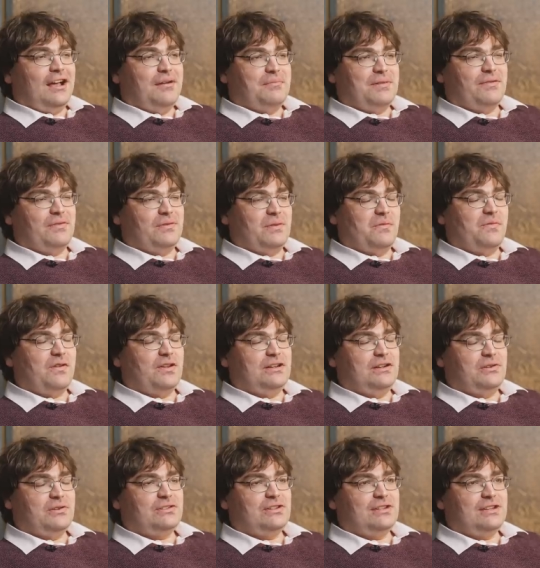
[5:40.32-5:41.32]
giving them funny
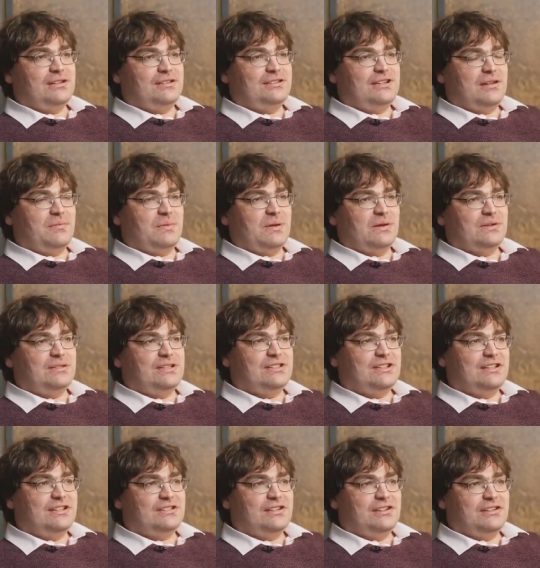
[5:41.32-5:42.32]
looks at dinner parties
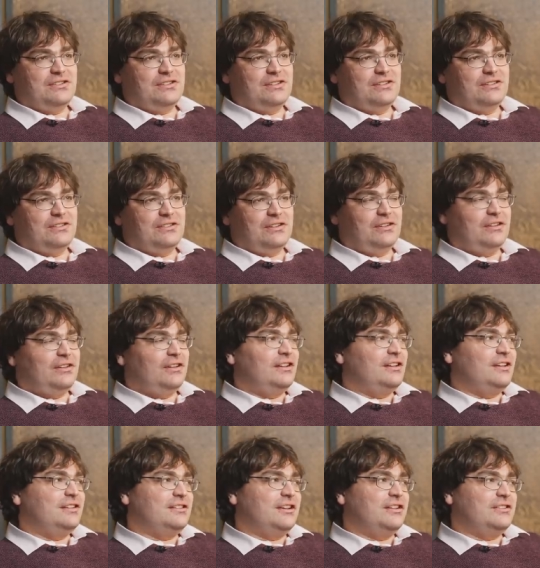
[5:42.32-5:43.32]
in Islington
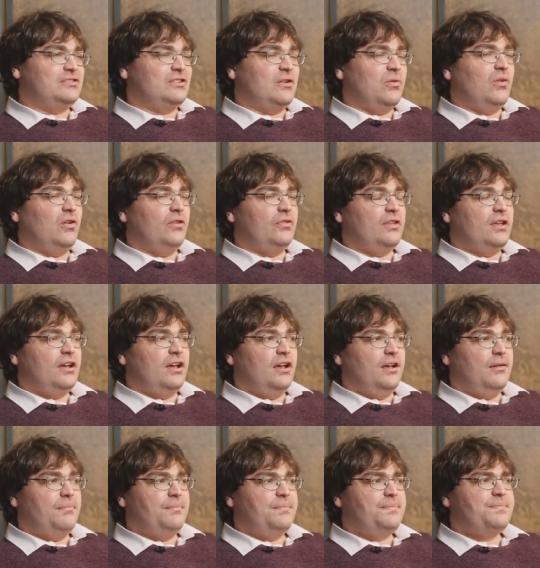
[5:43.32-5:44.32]
and so
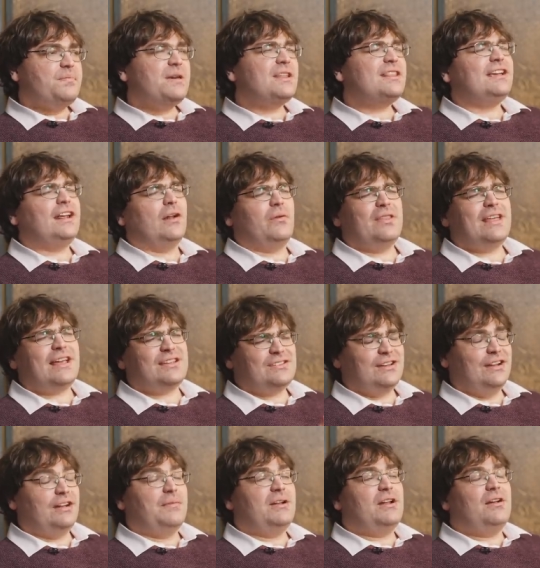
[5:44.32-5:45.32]
on. But that
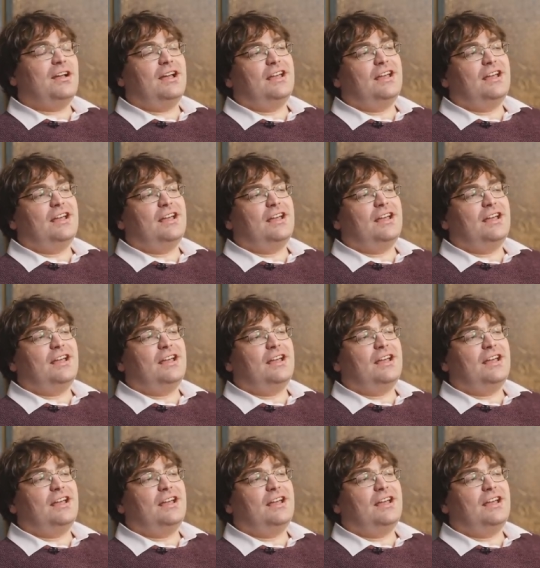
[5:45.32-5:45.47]
said, I mean,